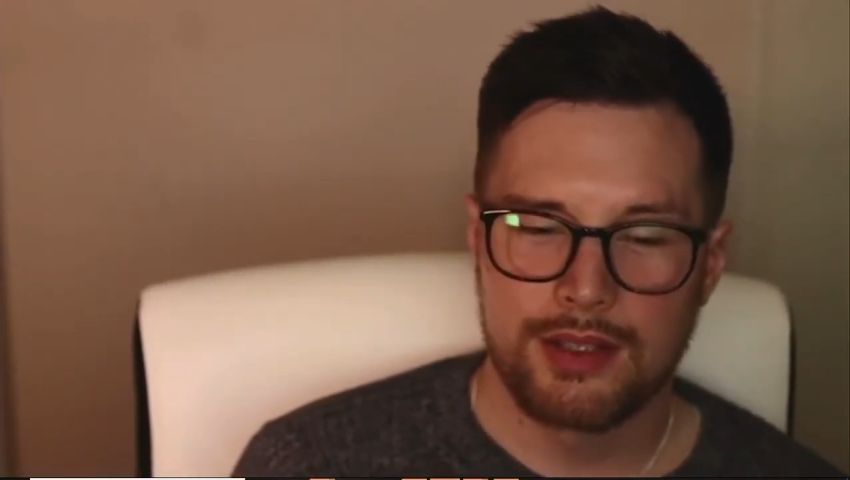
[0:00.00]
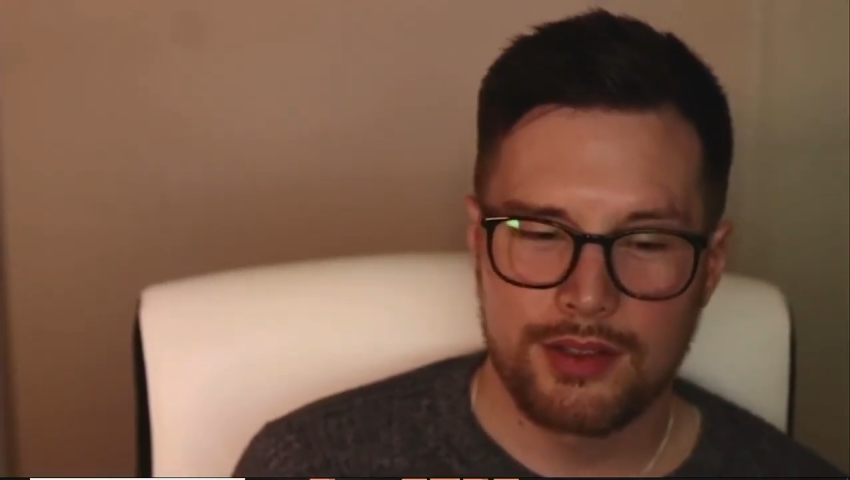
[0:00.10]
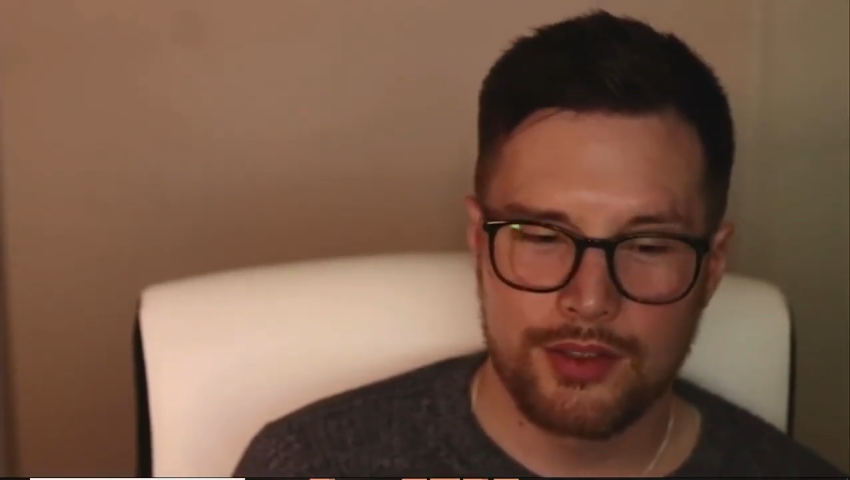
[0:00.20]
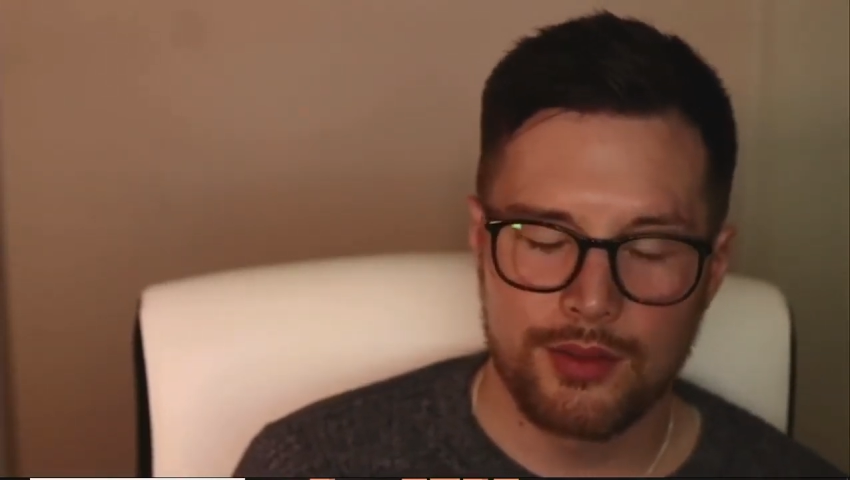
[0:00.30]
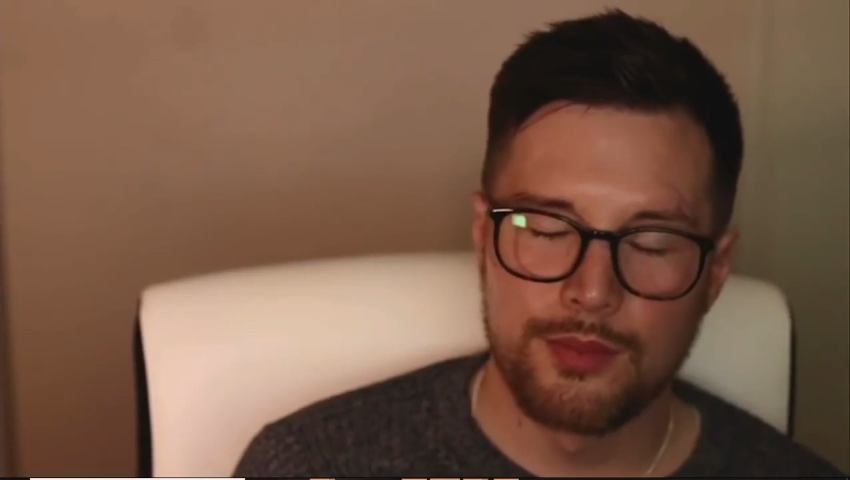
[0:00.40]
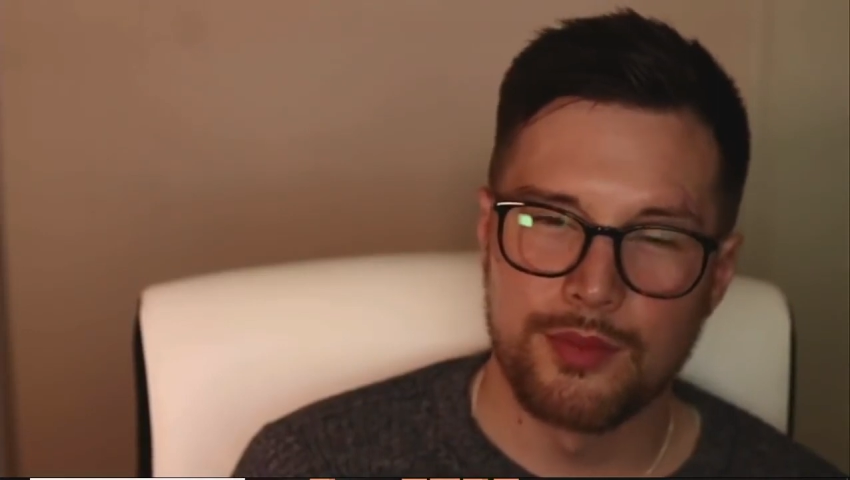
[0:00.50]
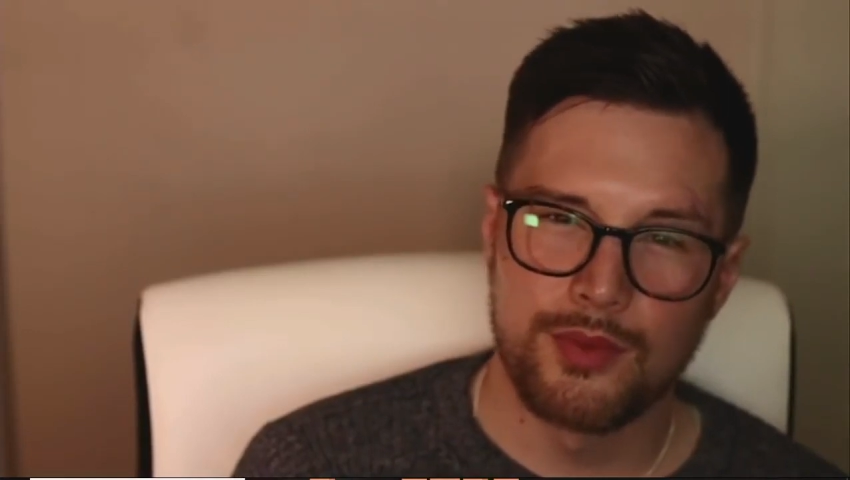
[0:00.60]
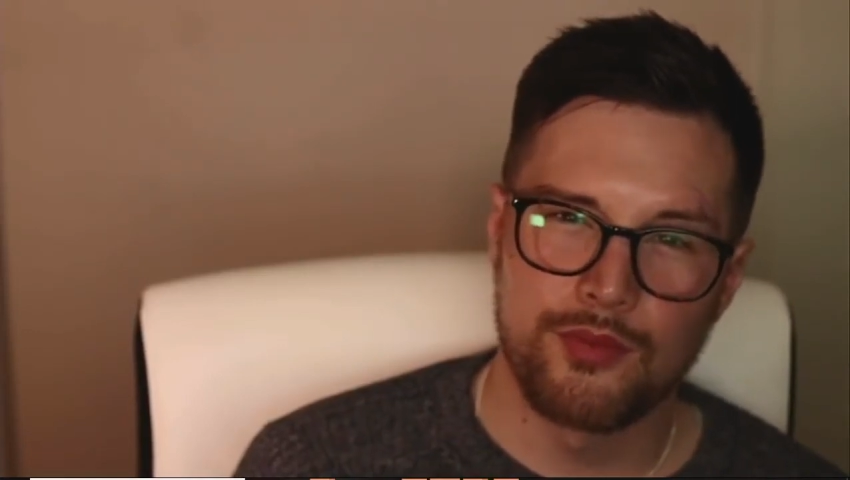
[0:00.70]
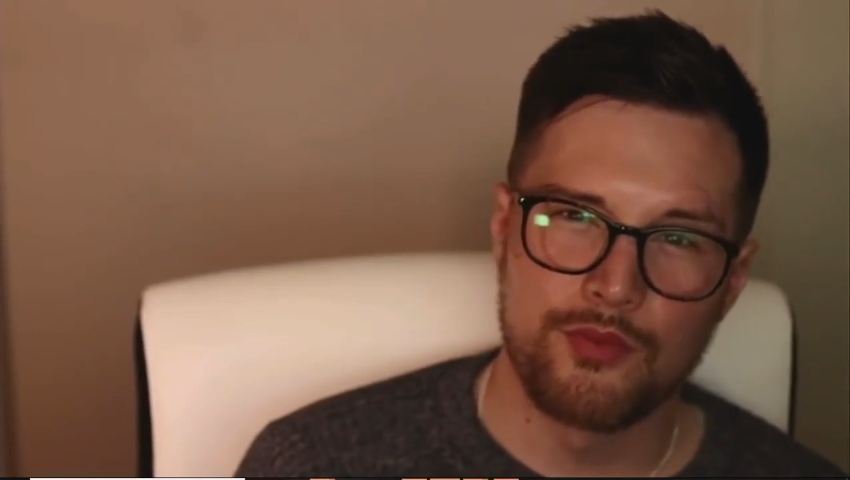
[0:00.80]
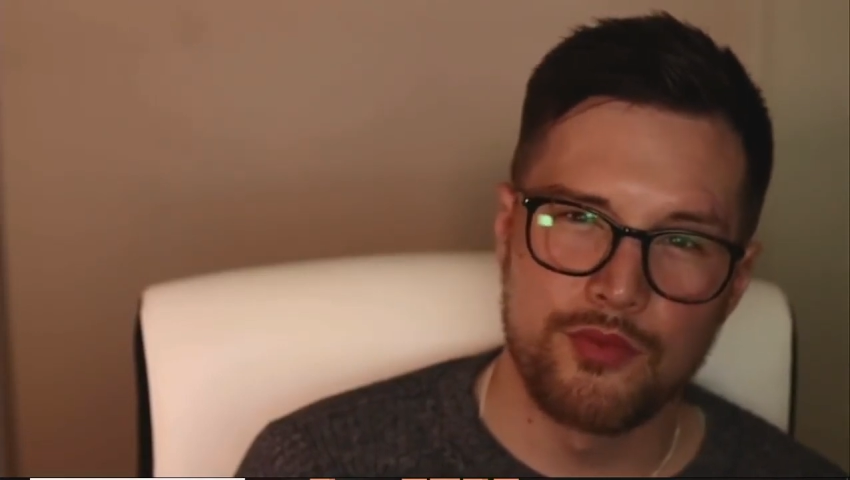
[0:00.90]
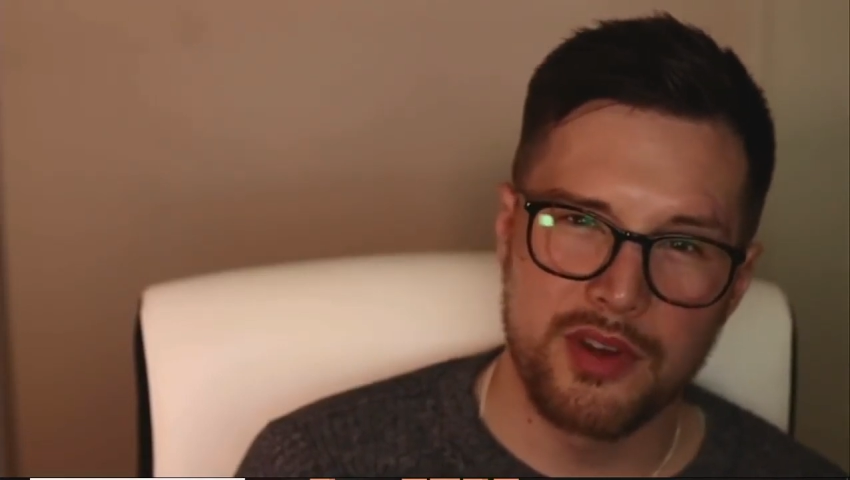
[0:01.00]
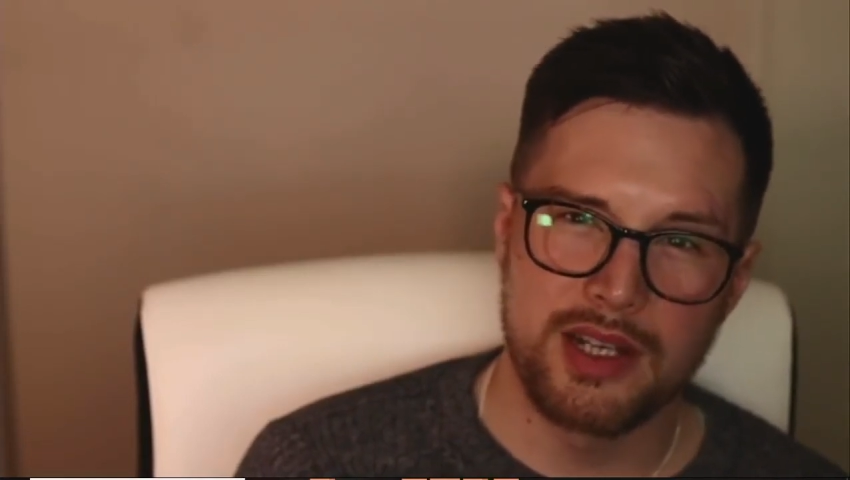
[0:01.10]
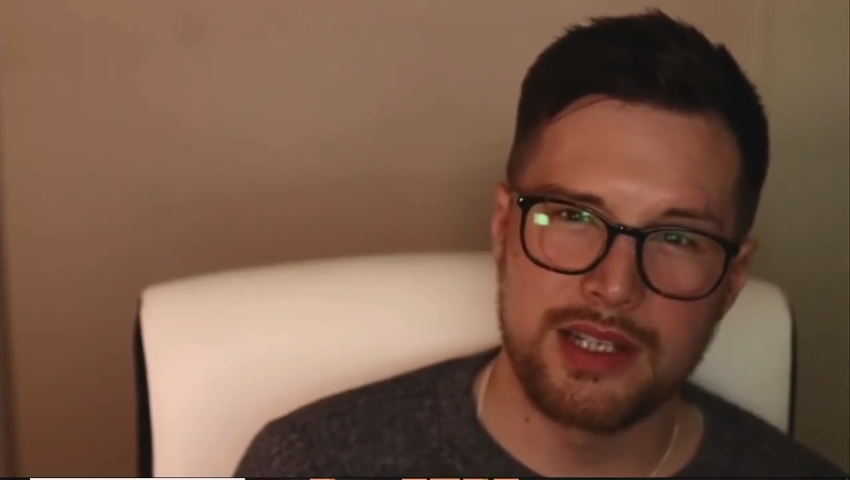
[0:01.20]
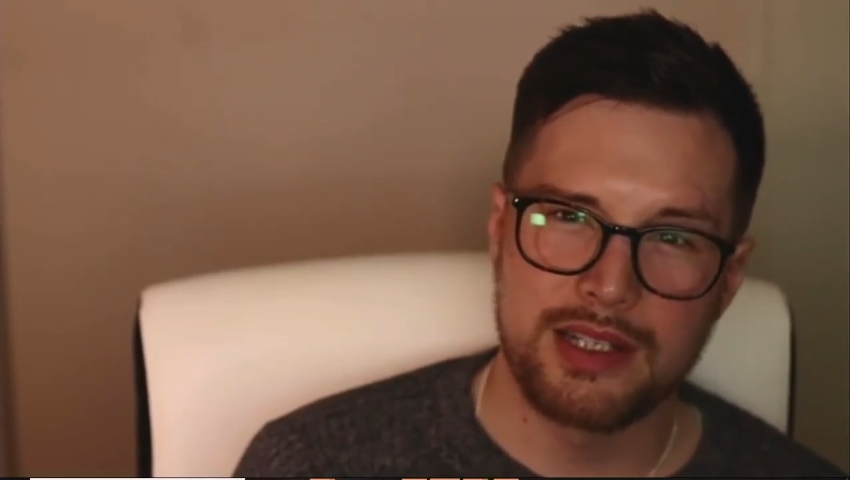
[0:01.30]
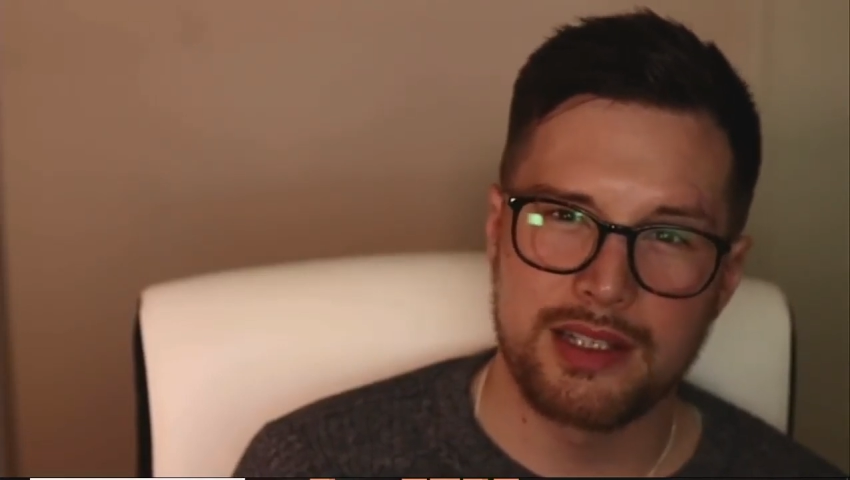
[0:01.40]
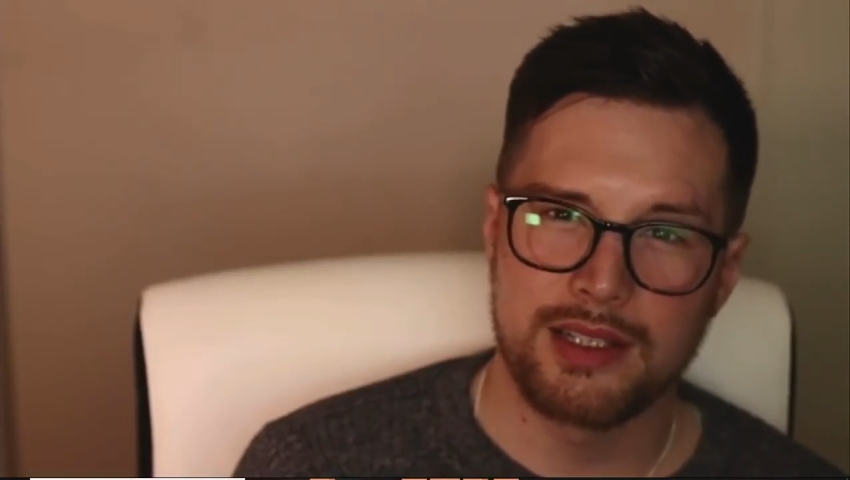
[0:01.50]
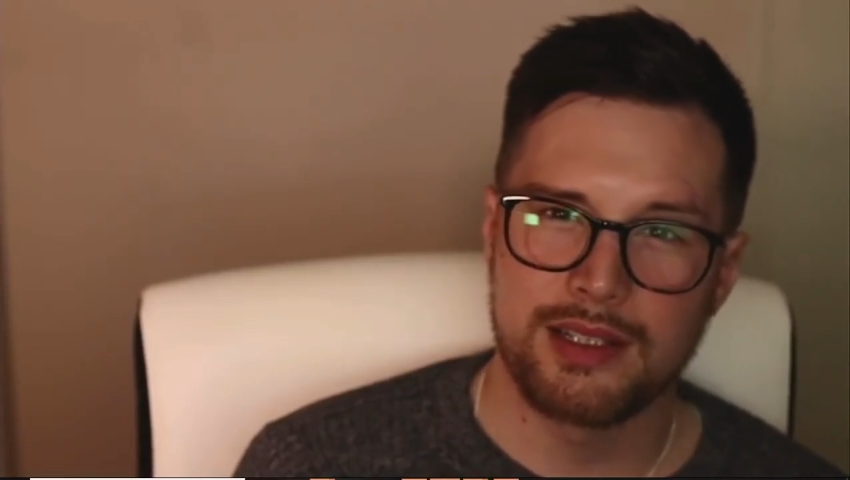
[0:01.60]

some really